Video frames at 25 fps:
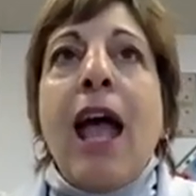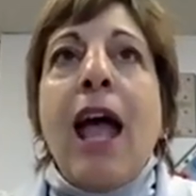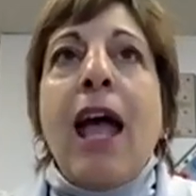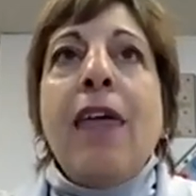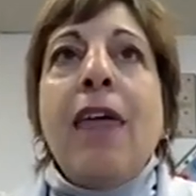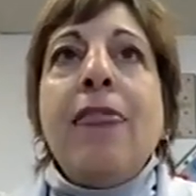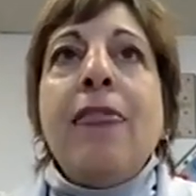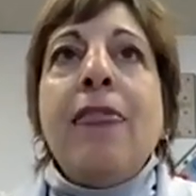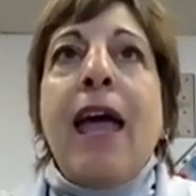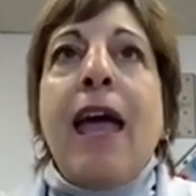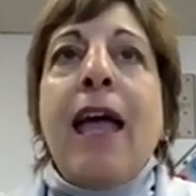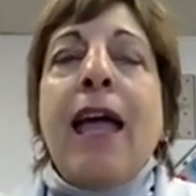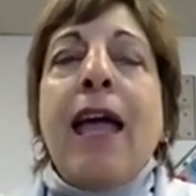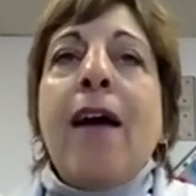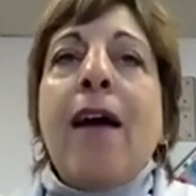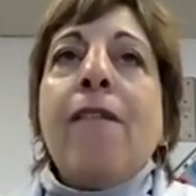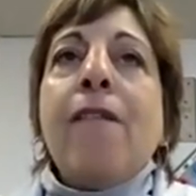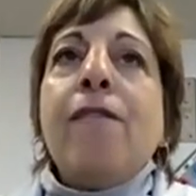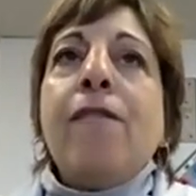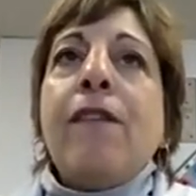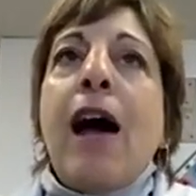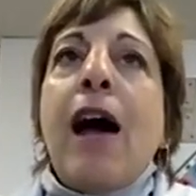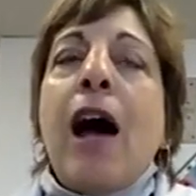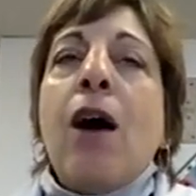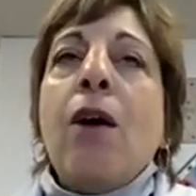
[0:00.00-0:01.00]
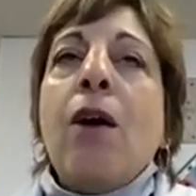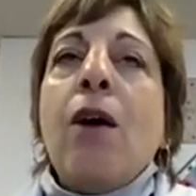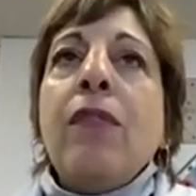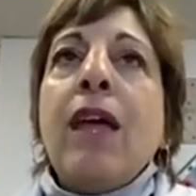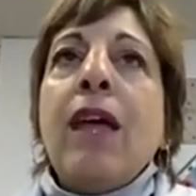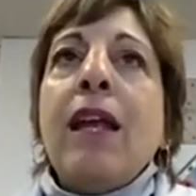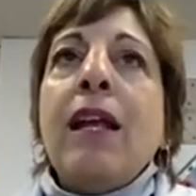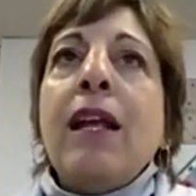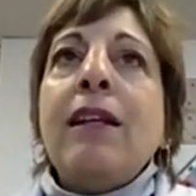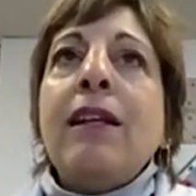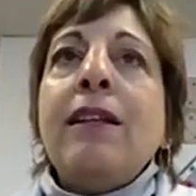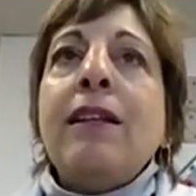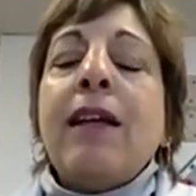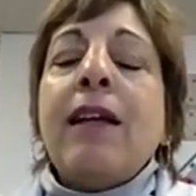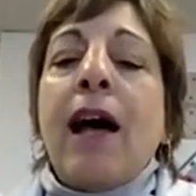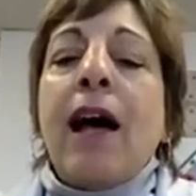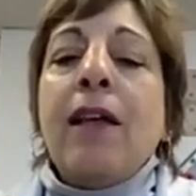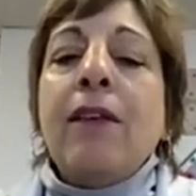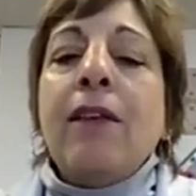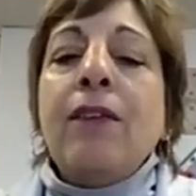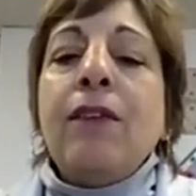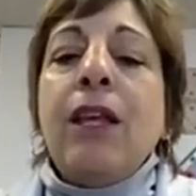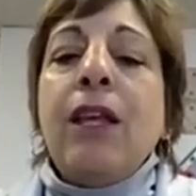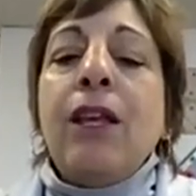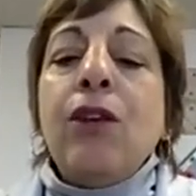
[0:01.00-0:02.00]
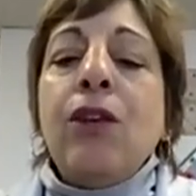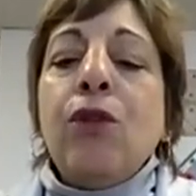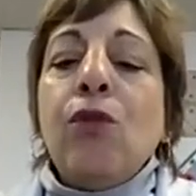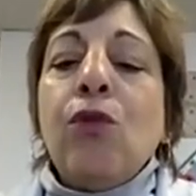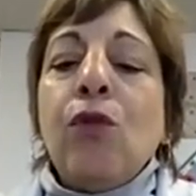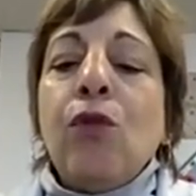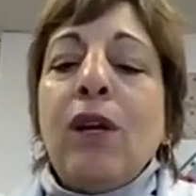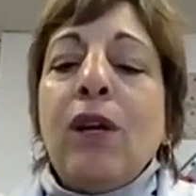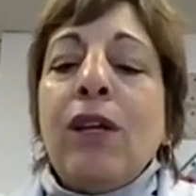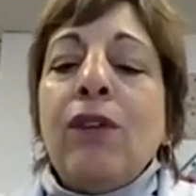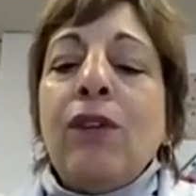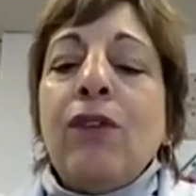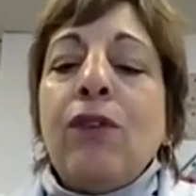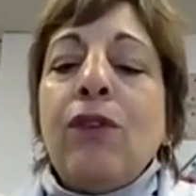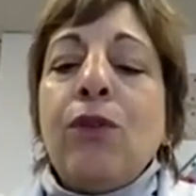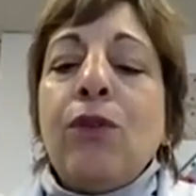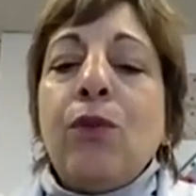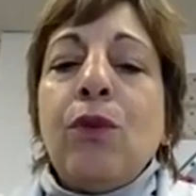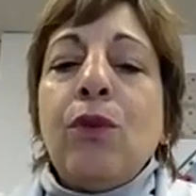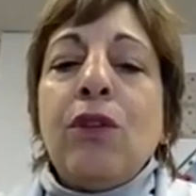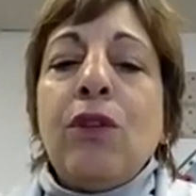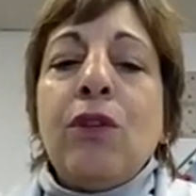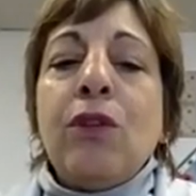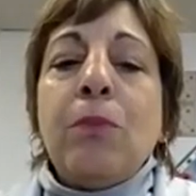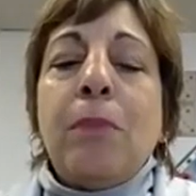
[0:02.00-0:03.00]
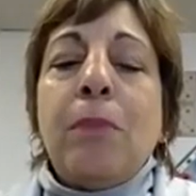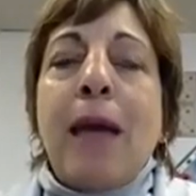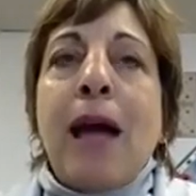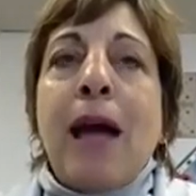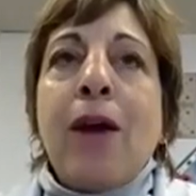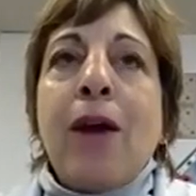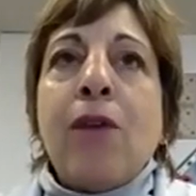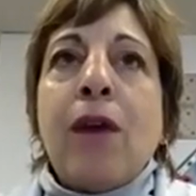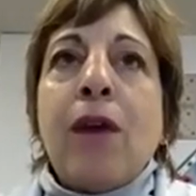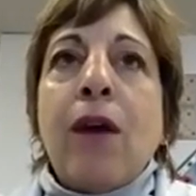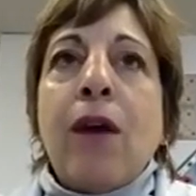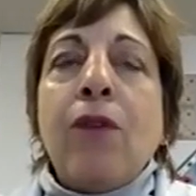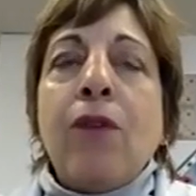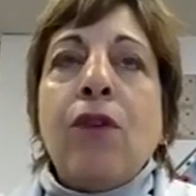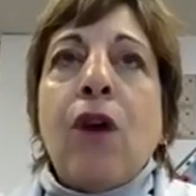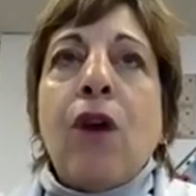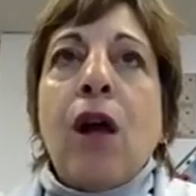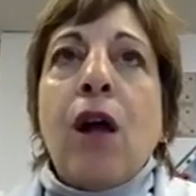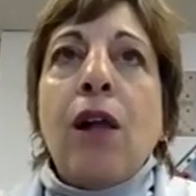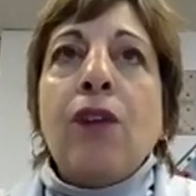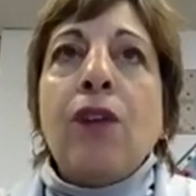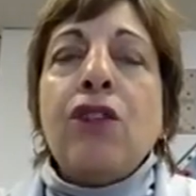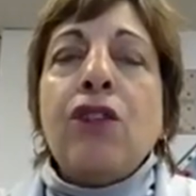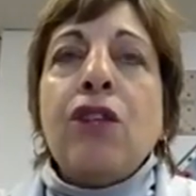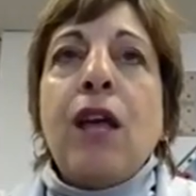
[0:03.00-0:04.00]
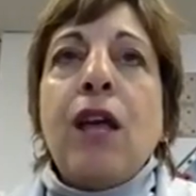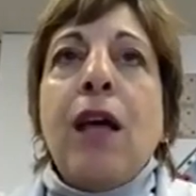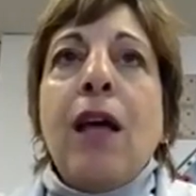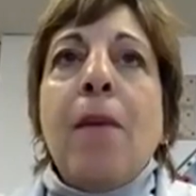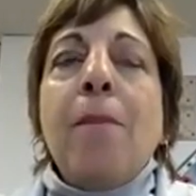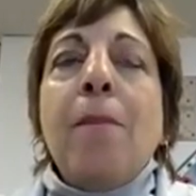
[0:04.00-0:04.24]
And they have found that it does increase students' background knowledge,